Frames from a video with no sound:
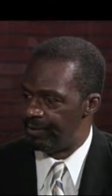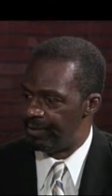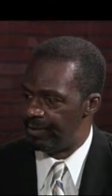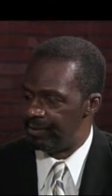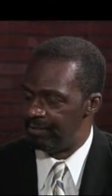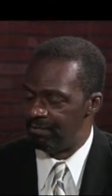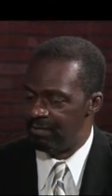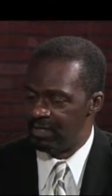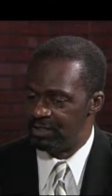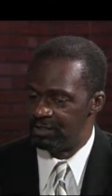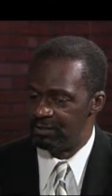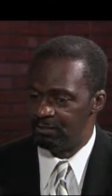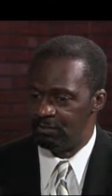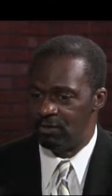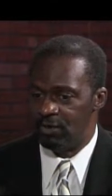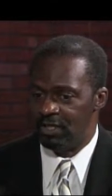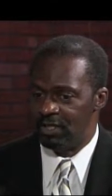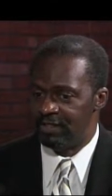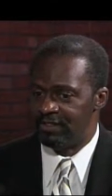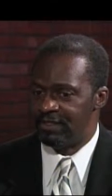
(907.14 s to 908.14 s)
It makes them
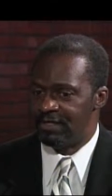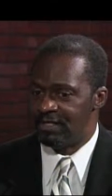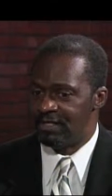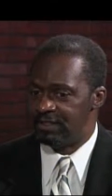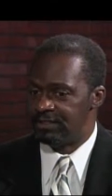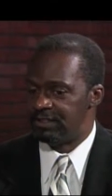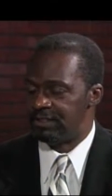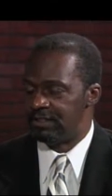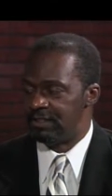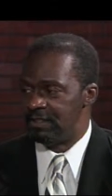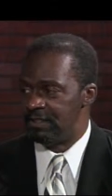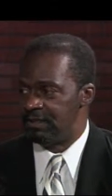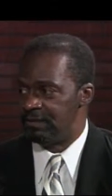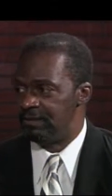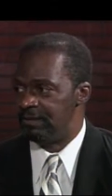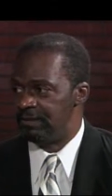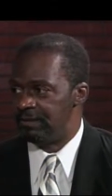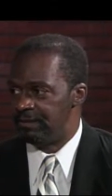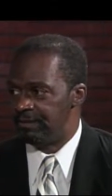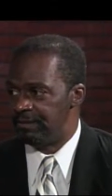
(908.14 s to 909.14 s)
more lethargic
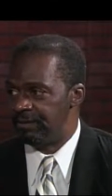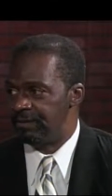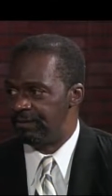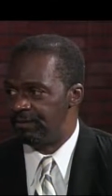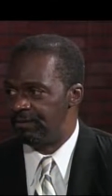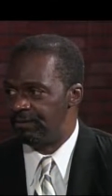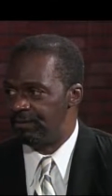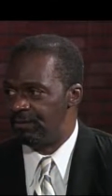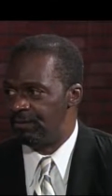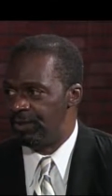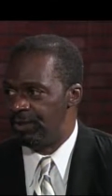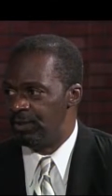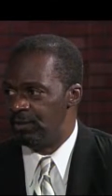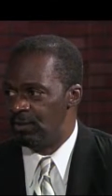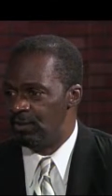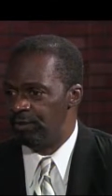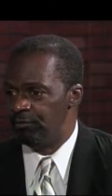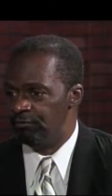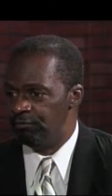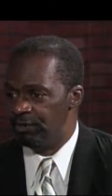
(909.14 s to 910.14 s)
than we
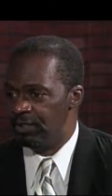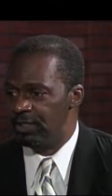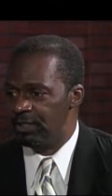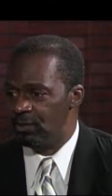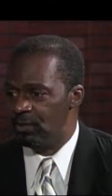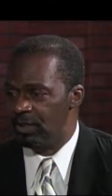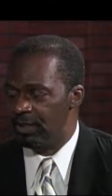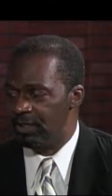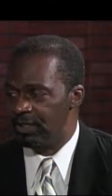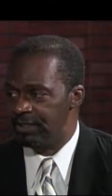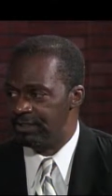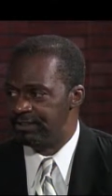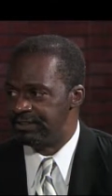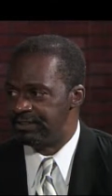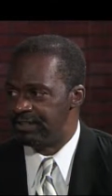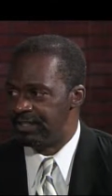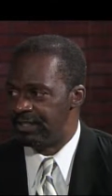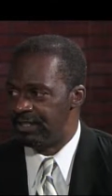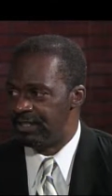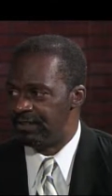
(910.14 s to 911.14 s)
really want to
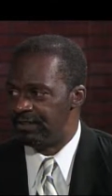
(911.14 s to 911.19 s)
understand.